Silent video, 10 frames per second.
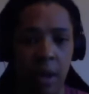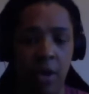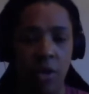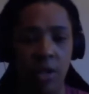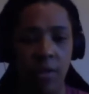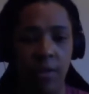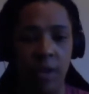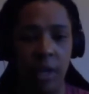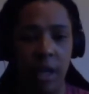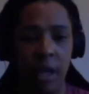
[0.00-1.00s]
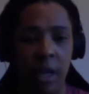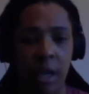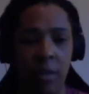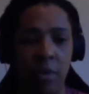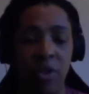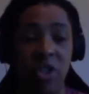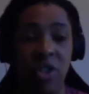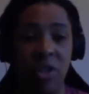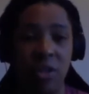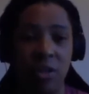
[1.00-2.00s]
are not even in a
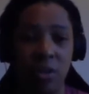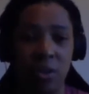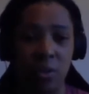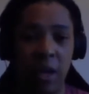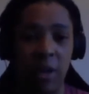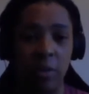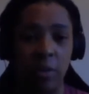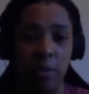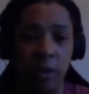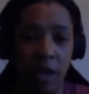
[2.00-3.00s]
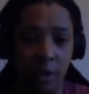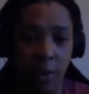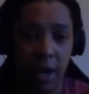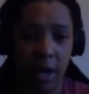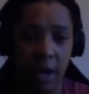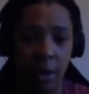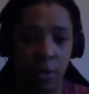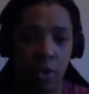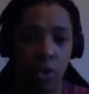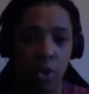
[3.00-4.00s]
position to be able to flee right
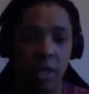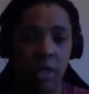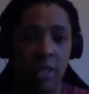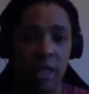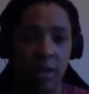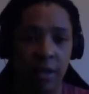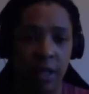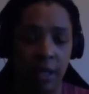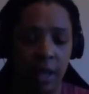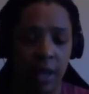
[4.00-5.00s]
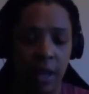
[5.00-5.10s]
now or to seek safety.